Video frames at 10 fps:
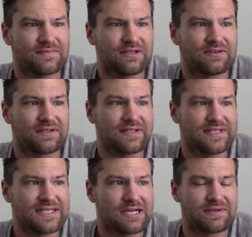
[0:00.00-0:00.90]
or at
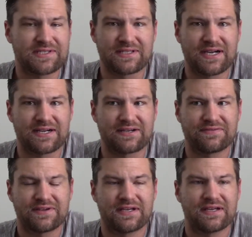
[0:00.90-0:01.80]
least it's how it's thought
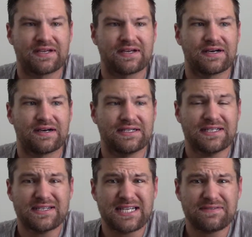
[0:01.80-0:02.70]
of. Uh, it
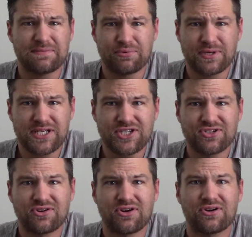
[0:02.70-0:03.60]
does have a pretty
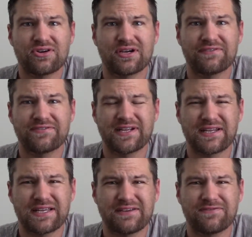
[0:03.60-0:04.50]
strong
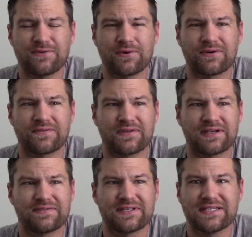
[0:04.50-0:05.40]
affinity for
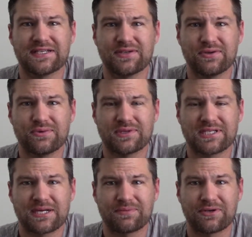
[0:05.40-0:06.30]
the D2
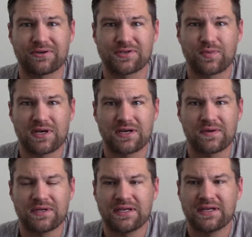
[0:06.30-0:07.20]
receptor as
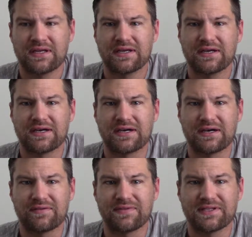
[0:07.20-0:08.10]
well
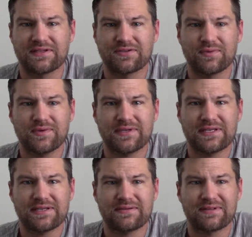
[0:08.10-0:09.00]
um, that that's
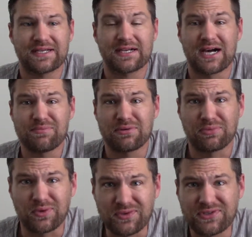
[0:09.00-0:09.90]
really like
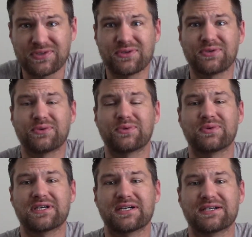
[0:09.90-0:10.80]
comparable
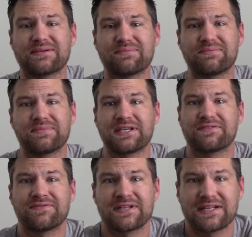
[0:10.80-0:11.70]
to uh, the
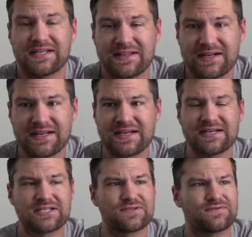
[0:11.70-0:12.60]
affinity that it
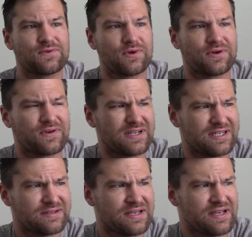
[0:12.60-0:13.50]
has for uh,